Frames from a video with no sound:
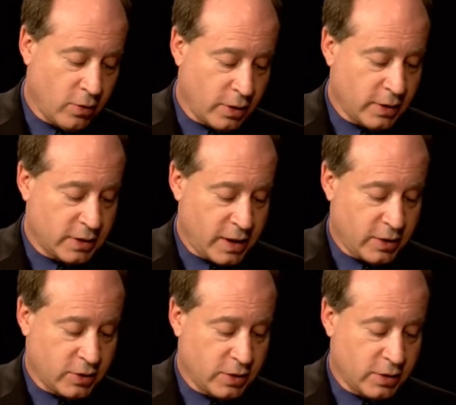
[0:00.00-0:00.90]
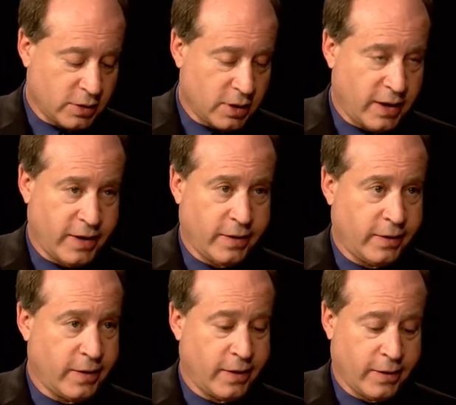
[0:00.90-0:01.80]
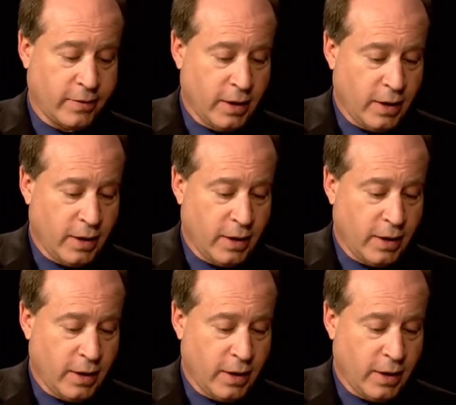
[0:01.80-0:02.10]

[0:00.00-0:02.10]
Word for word: organizations, and uh,